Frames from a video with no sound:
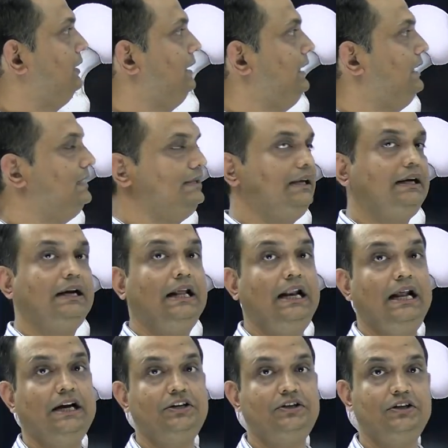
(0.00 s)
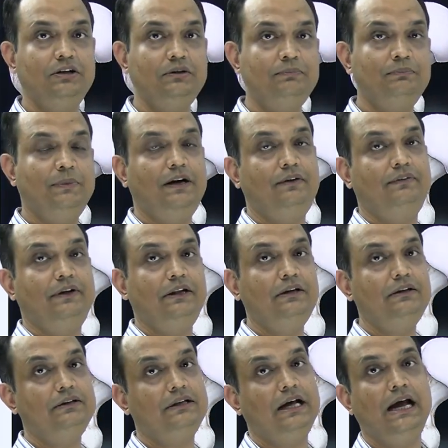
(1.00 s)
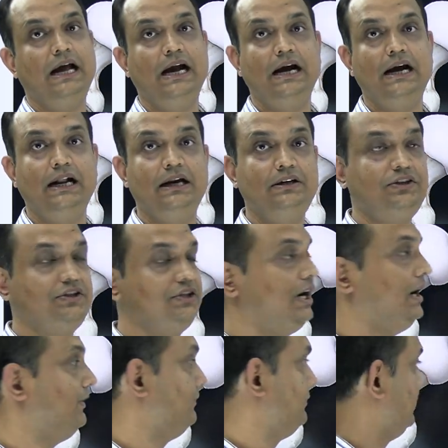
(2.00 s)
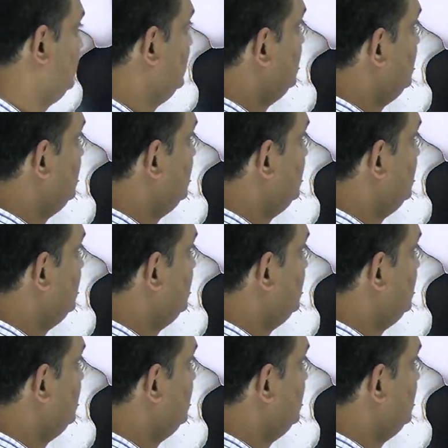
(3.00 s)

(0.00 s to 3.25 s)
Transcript: is a connection between the head and shaft.